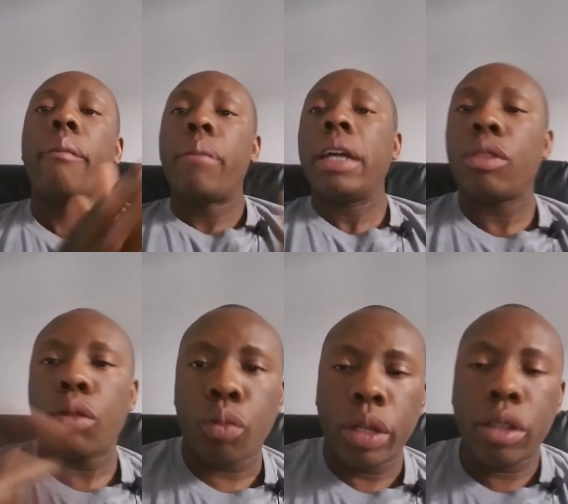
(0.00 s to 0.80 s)
but
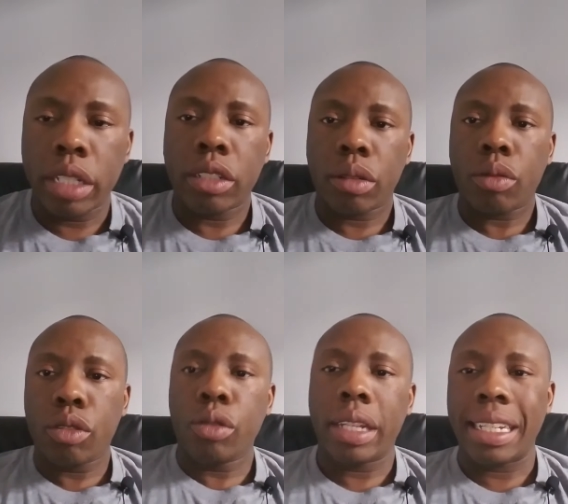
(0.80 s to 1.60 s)
we're going to
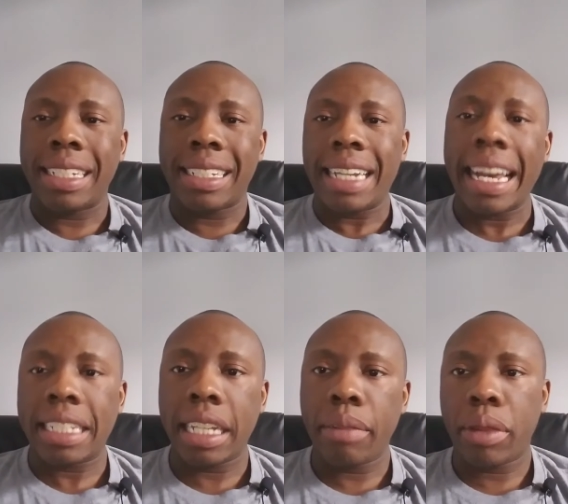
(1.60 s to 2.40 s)
do the
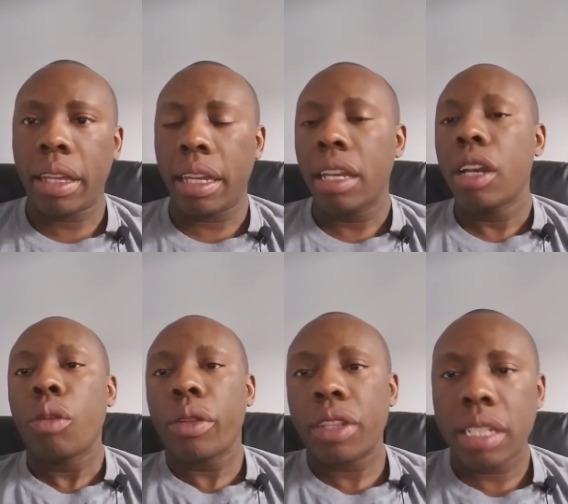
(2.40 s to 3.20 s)
exact same thing
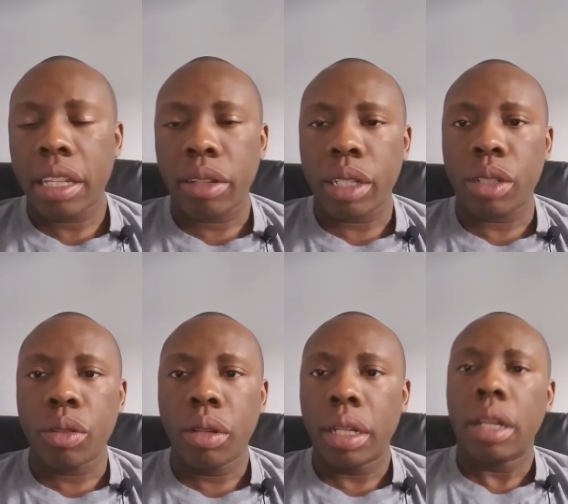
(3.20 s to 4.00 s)
with this other issue